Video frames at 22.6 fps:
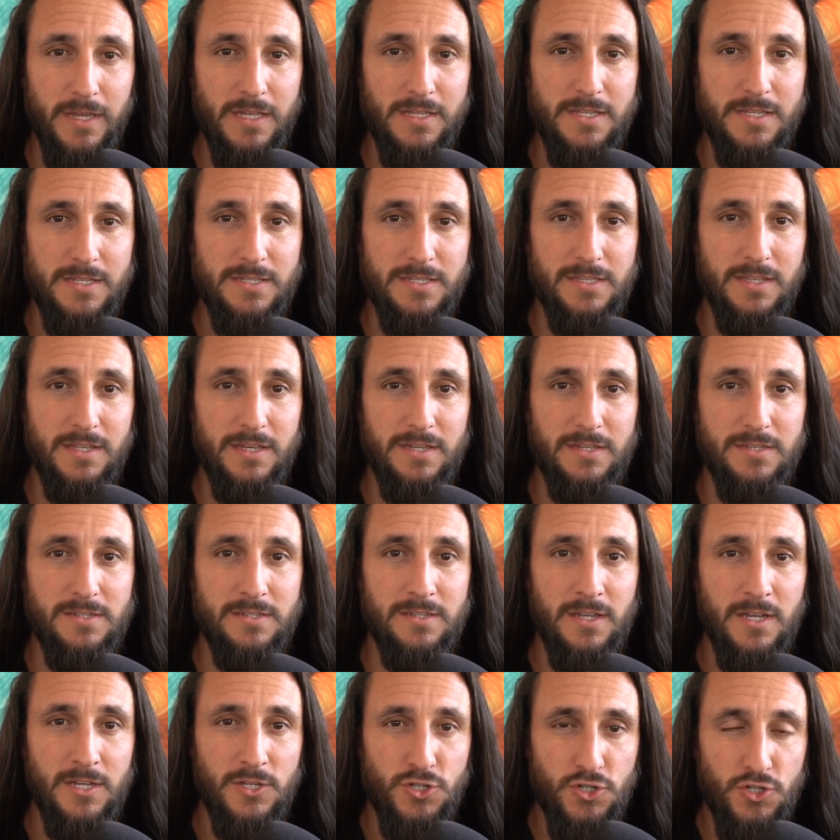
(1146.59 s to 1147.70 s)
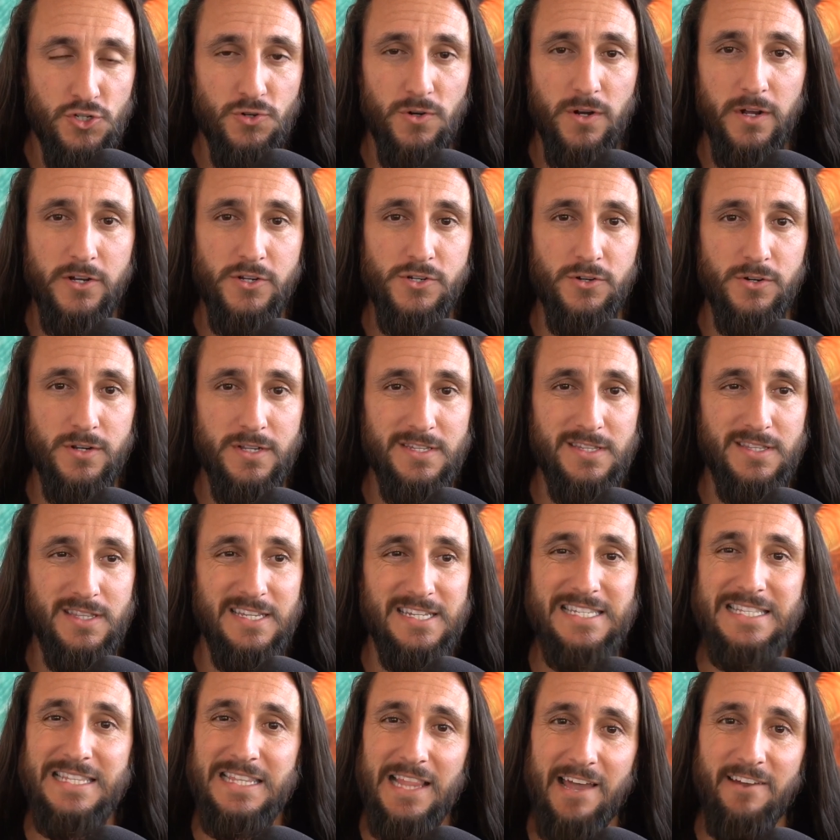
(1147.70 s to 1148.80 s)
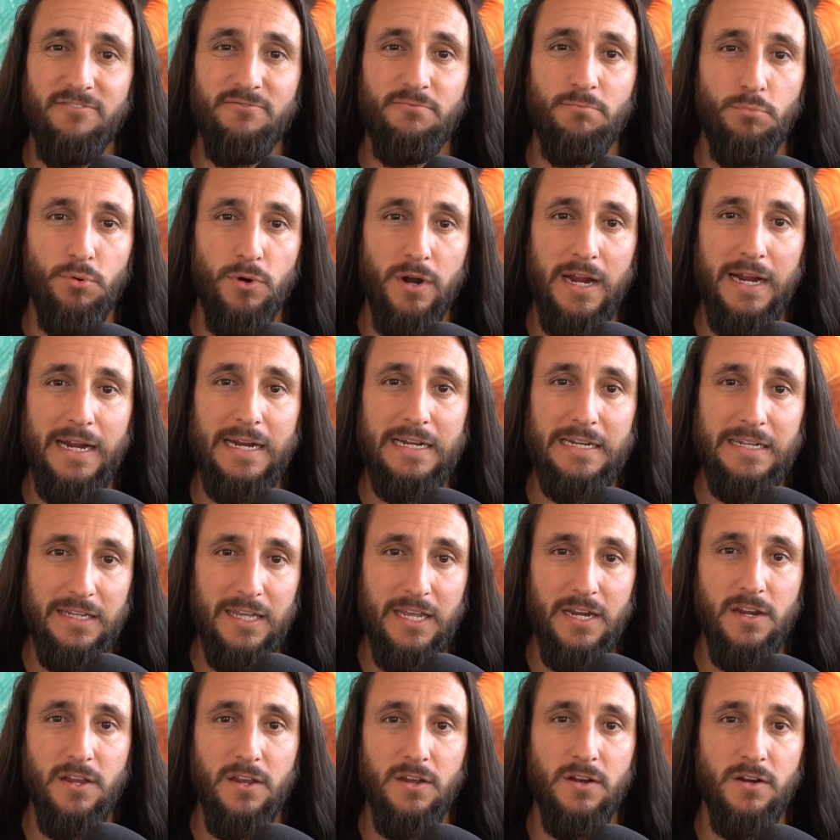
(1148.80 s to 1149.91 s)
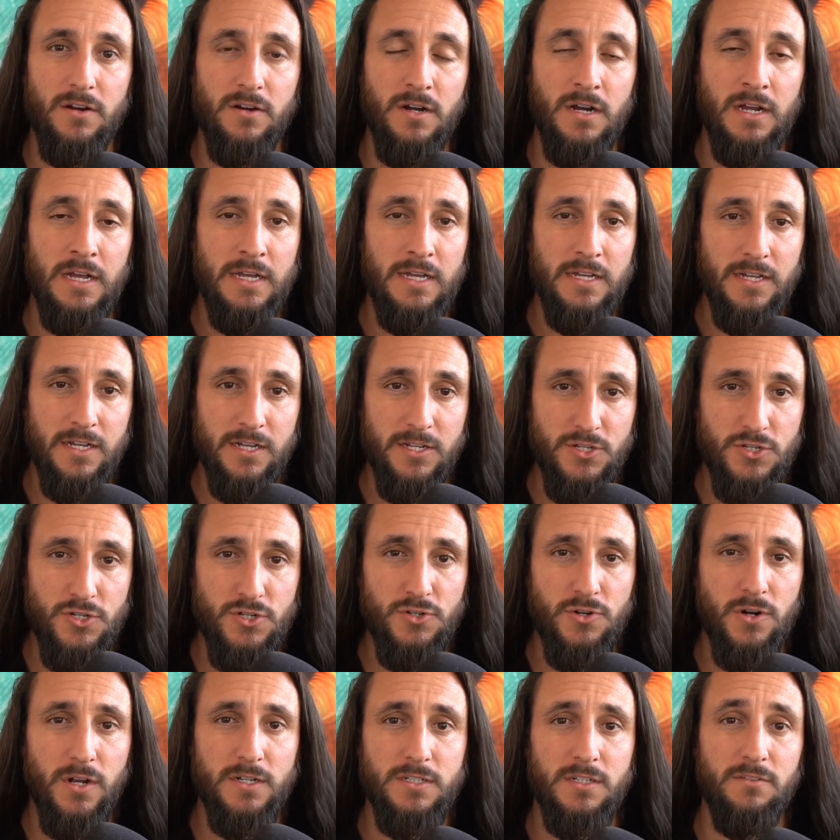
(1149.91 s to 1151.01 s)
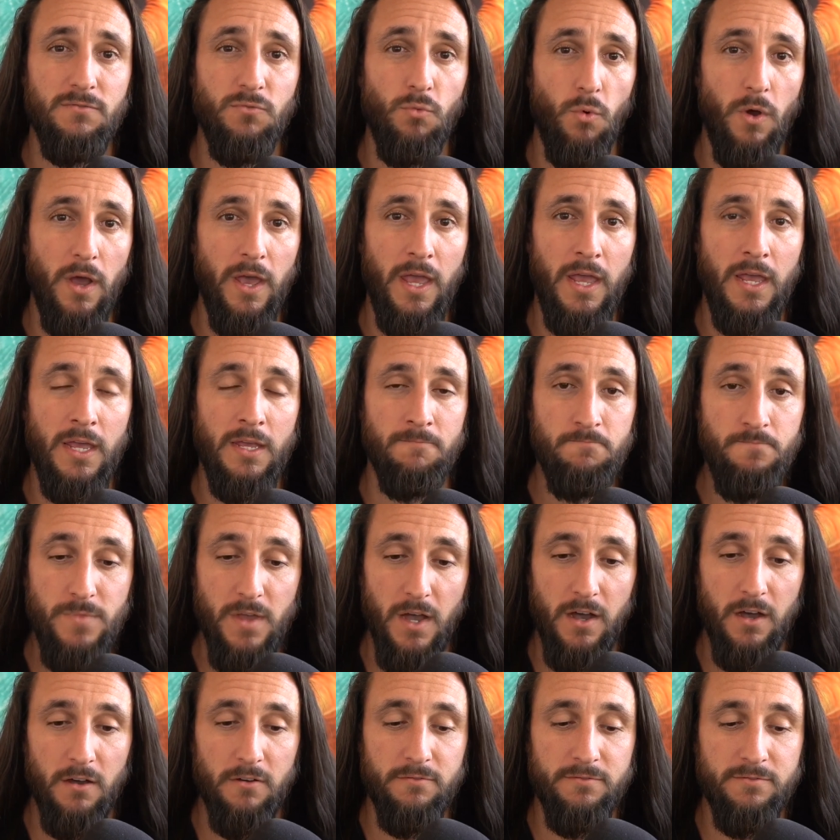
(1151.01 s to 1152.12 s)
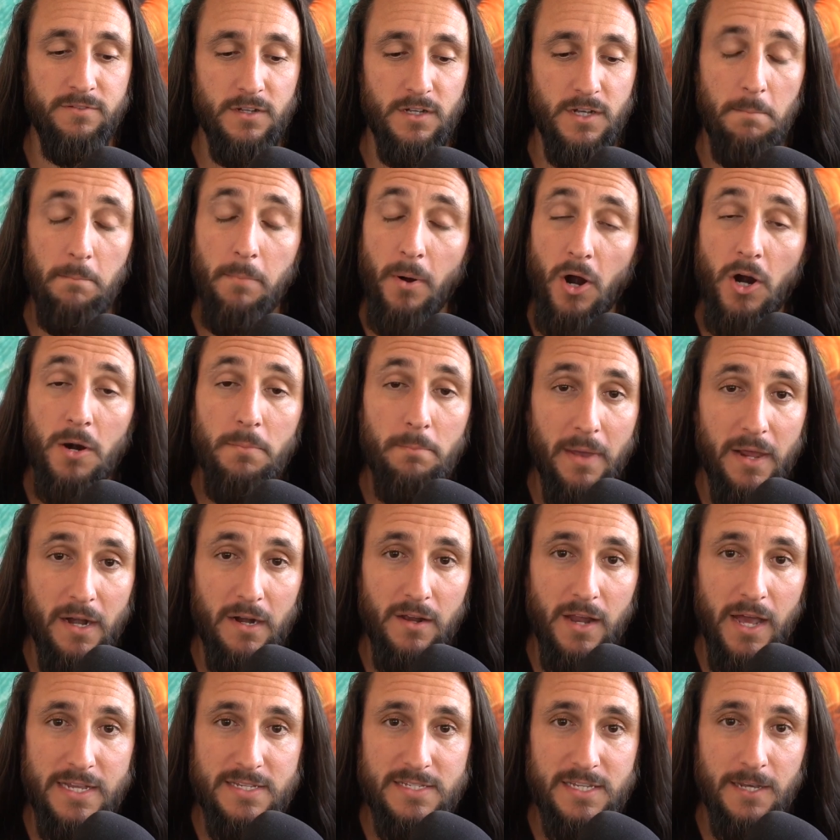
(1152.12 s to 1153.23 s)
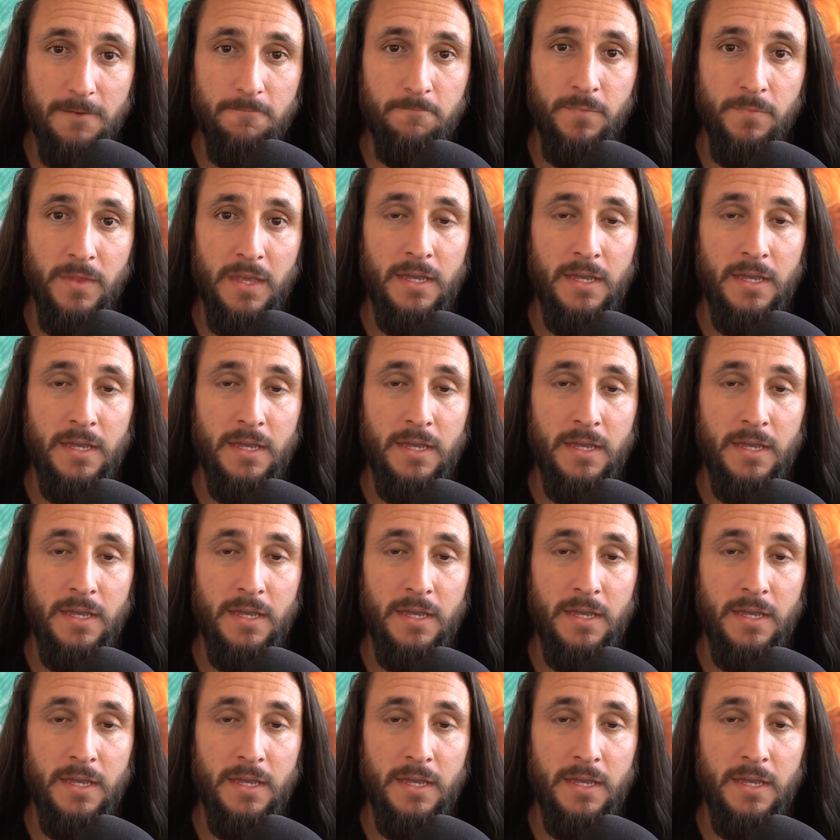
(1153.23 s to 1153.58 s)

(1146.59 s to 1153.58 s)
It's this structure. It's this left brain, linear, constructive way of compartmentalizing,